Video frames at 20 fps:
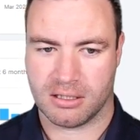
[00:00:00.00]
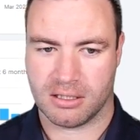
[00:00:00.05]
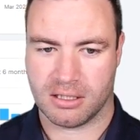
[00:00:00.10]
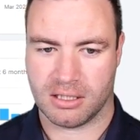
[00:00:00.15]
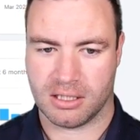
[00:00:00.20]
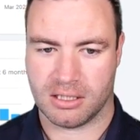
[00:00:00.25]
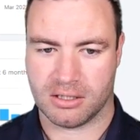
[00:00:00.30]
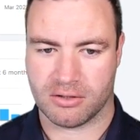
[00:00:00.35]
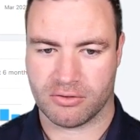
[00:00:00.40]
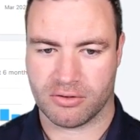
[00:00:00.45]

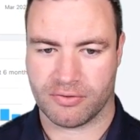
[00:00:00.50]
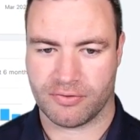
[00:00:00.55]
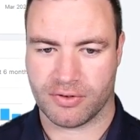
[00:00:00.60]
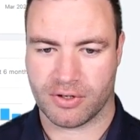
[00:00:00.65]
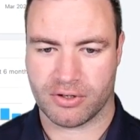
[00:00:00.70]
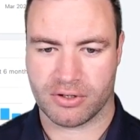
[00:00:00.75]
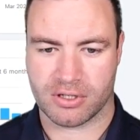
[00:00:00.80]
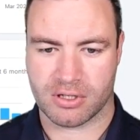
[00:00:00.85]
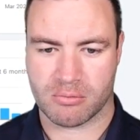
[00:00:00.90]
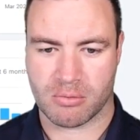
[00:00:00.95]
in the
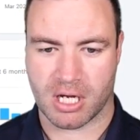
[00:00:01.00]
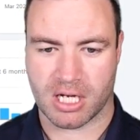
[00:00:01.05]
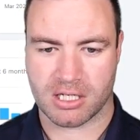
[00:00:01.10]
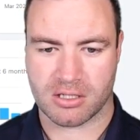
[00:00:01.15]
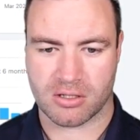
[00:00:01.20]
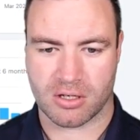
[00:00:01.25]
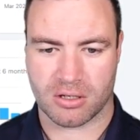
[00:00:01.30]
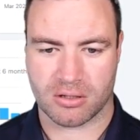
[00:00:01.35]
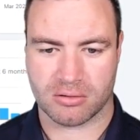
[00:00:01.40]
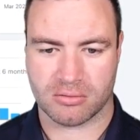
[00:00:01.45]
referring domain
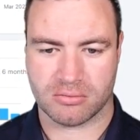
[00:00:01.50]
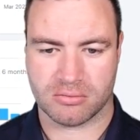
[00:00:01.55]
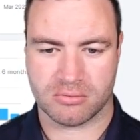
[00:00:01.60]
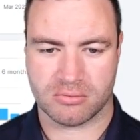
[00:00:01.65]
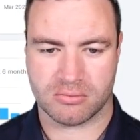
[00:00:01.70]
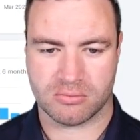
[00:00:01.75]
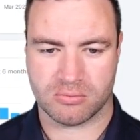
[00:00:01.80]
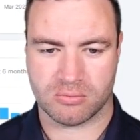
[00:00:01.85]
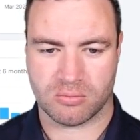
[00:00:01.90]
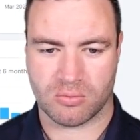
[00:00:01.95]
total?
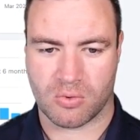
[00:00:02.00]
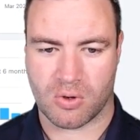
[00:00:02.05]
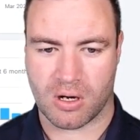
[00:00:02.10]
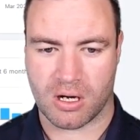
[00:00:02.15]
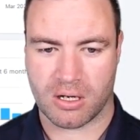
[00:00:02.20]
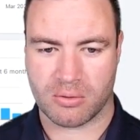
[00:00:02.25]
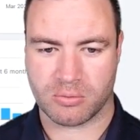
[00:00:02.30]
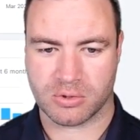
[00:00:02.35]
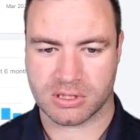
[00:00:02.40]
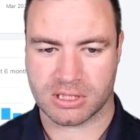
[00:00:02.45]
Why
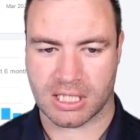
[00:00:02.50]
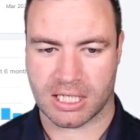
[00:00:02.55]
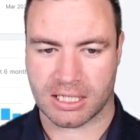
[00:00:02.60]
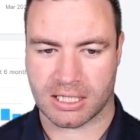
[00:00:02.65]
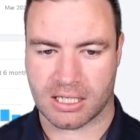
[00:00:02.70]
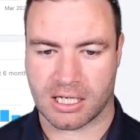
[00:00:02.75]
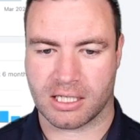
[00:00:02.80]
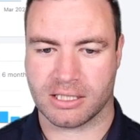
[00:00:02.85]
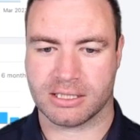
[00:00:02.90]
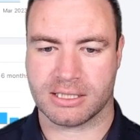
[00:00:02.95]
was that
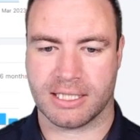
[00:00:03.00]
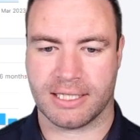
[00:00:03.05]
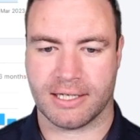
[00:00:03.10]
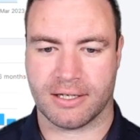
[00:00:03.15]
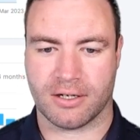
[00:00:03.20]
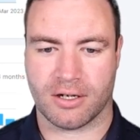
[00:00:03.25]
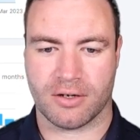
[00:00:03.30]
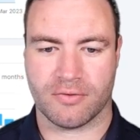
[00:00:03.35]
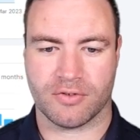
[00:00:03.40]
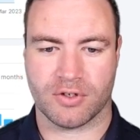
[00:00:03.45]
cut down
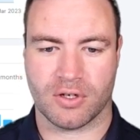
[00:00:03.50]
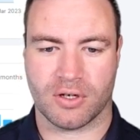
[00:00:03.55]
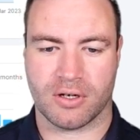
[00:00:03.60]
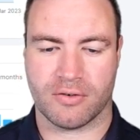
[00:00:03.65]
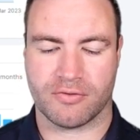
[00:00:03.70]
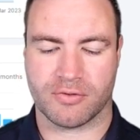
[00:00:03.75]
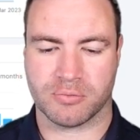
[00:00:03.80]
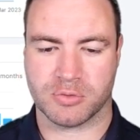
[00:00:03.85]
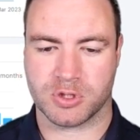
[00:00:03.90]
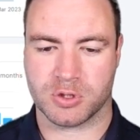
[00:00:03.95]
overnight
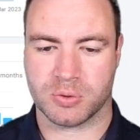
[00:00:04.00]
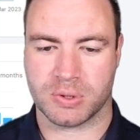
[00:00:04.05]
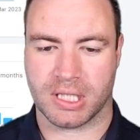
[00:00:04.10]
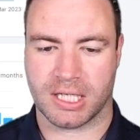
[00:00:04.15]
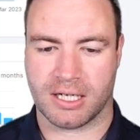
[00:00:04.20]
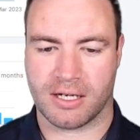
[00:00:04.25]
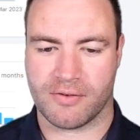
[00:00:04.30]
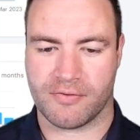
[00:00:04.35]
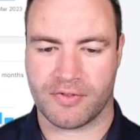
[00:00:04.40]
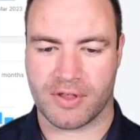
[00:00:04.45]
from
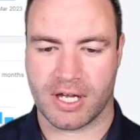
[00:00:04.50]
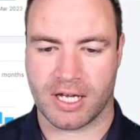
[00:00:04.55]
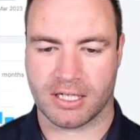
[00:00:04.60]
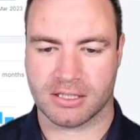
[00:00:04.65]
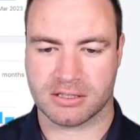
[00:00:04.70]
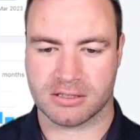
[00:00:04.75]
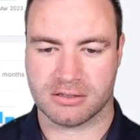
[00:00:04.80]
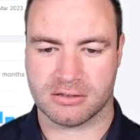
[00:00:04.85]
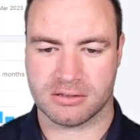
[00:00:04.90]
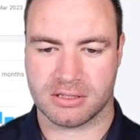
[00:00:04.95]

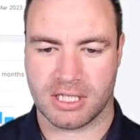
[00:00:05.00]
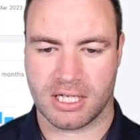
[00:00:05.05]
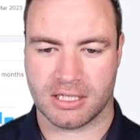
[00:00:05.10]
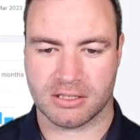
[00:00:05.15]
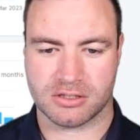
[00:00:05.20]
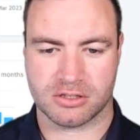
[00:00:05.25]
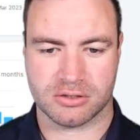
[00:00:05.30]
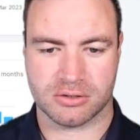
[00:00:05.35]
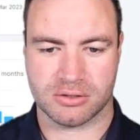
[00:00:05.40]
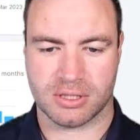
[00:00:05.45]
2,500 down
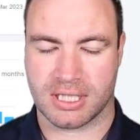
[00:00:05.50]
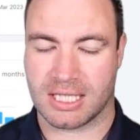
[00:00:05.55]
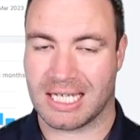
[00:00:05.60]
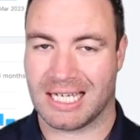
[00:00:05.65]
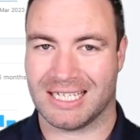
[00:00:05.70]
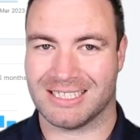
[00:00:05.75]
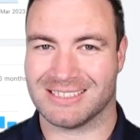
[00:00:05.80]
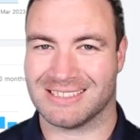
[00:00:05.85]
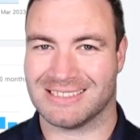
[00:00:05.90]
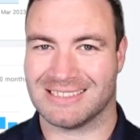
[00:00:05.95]
to
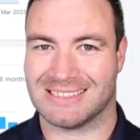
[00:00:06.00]
1,000?